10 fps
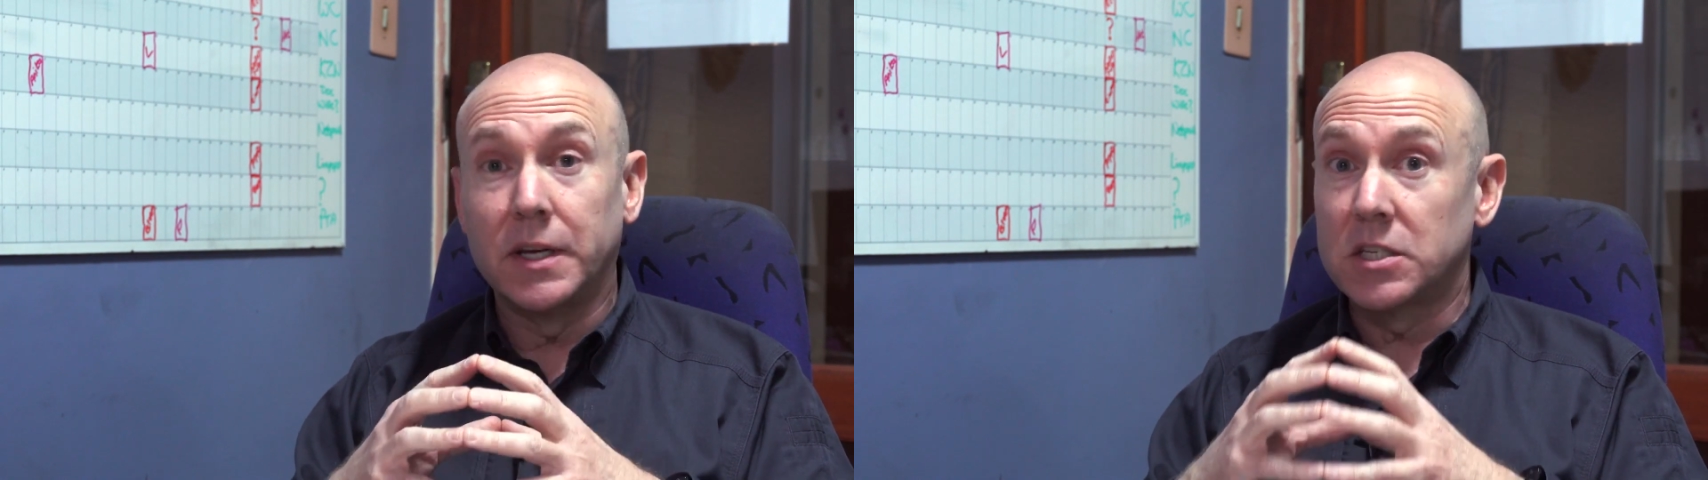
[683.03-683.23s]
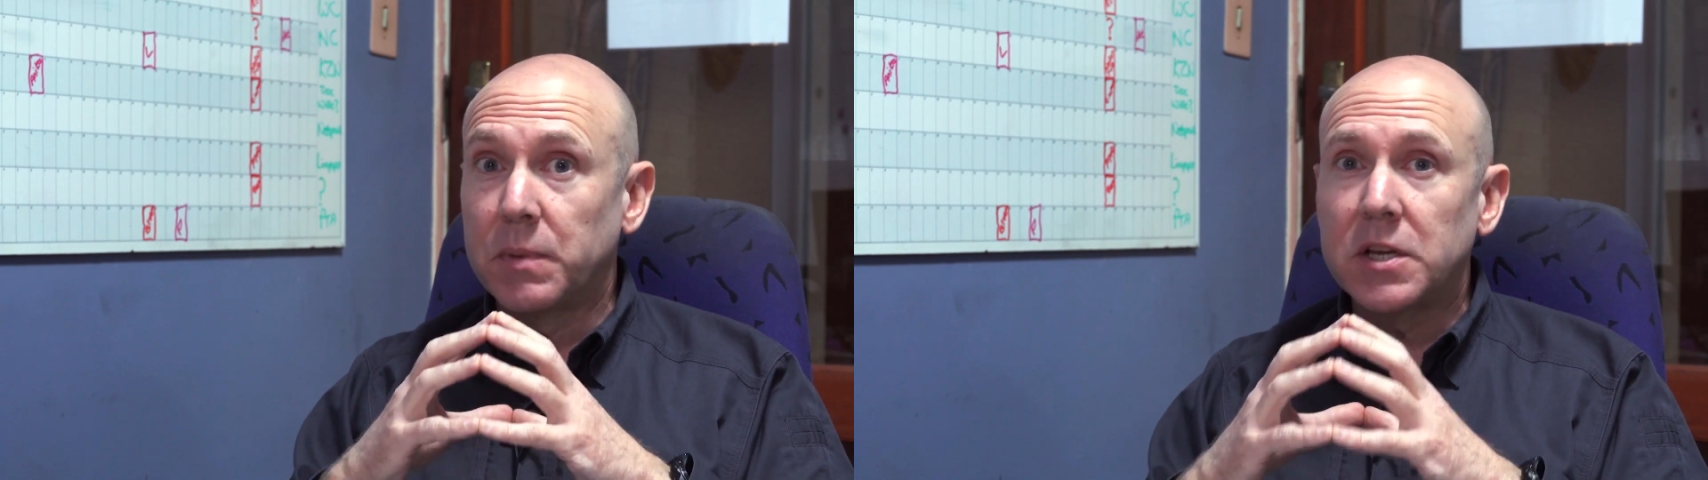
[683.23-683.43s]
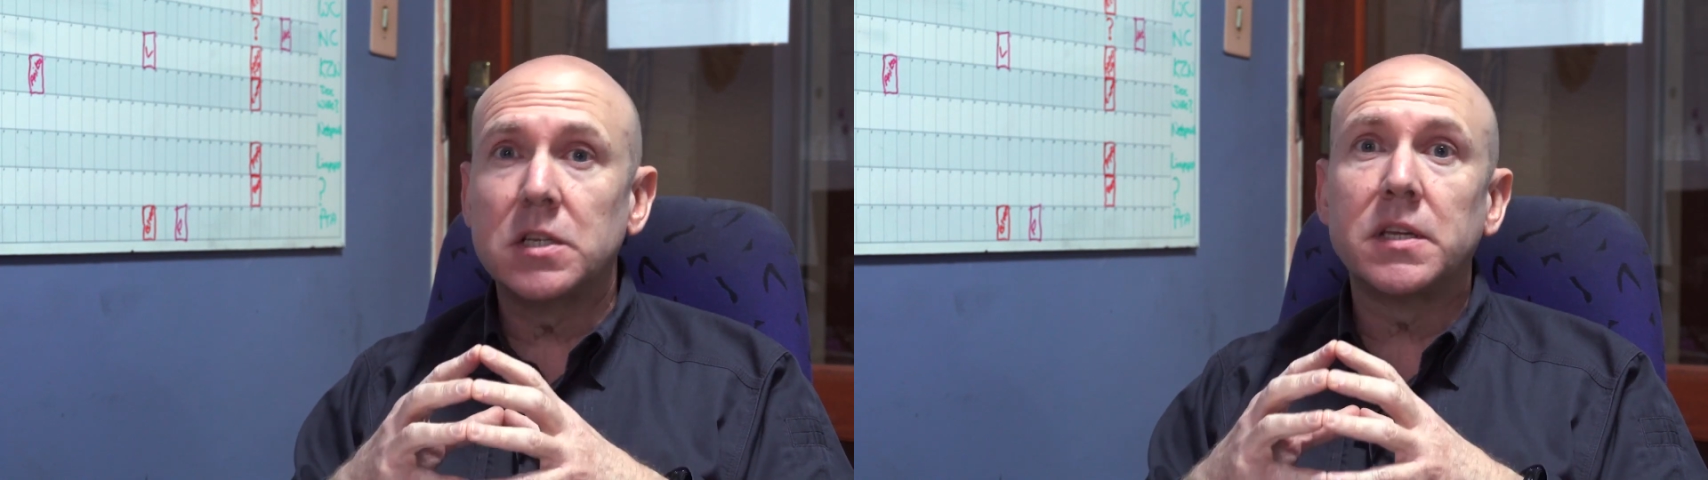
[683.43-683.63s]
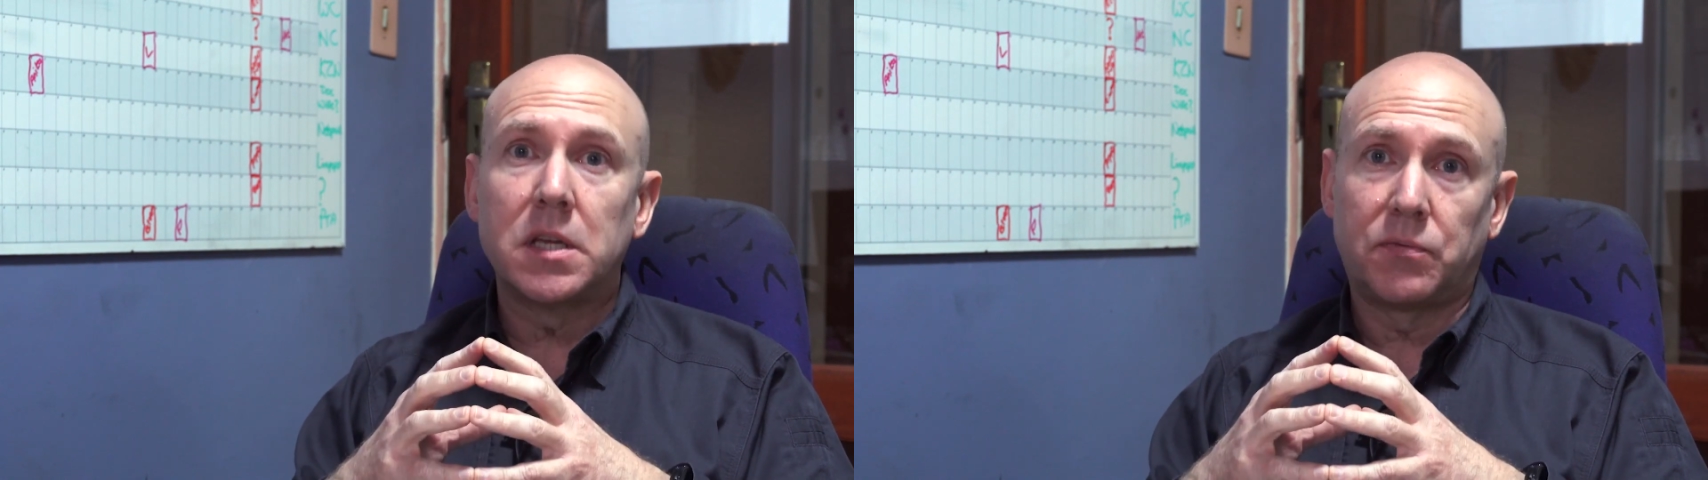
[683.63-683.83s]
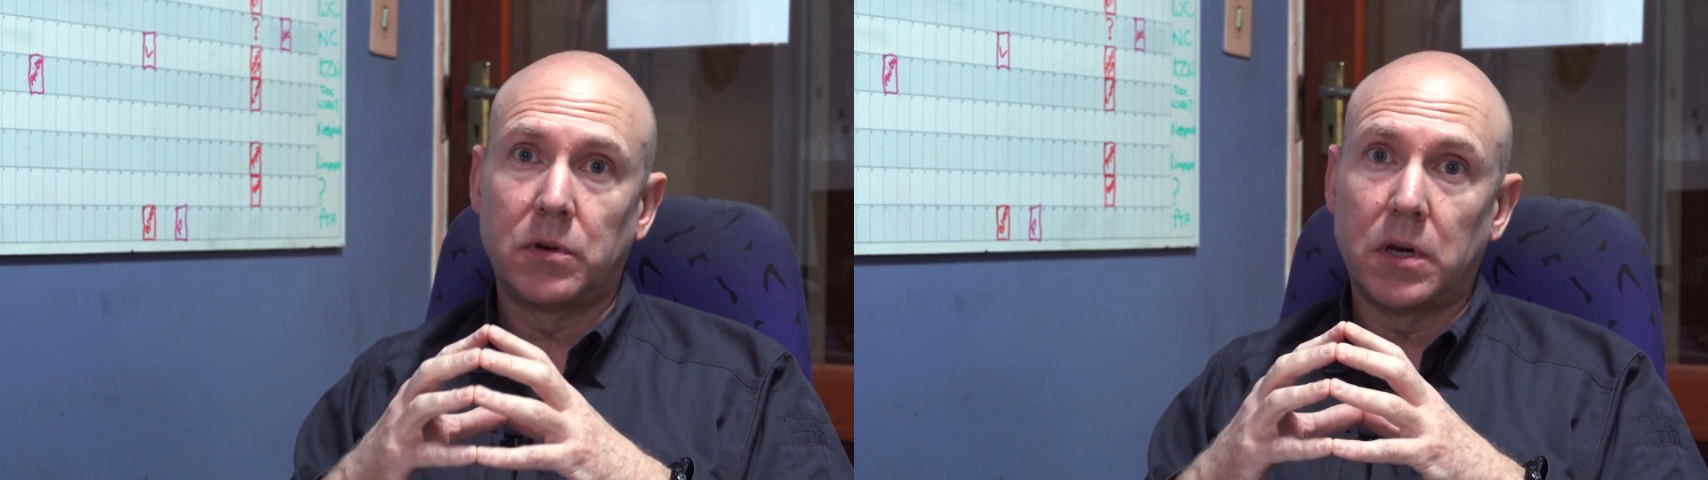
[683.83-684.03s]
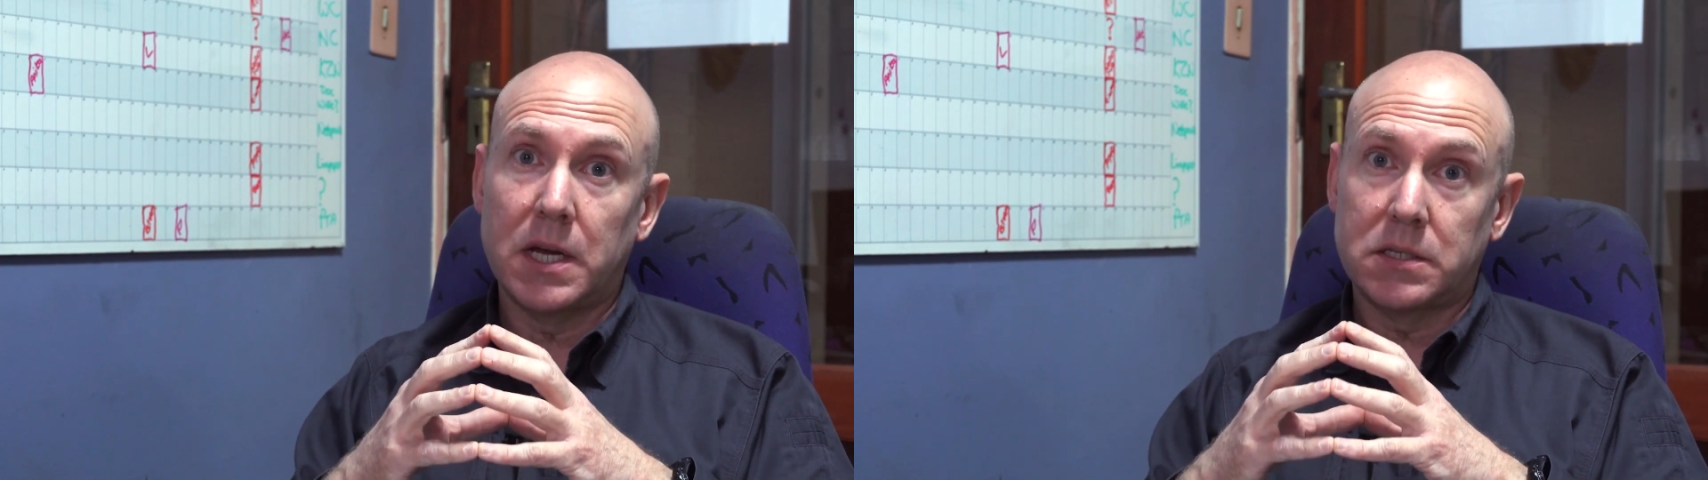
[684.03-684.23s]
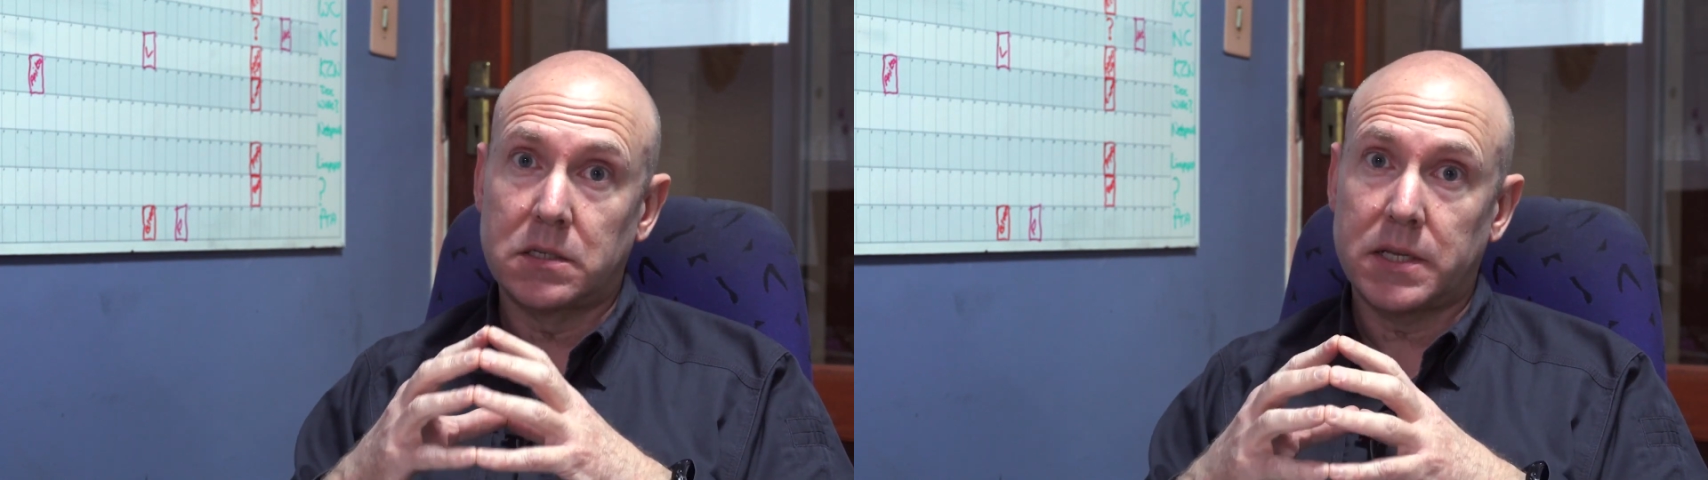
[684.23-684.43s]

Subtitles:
especially if your license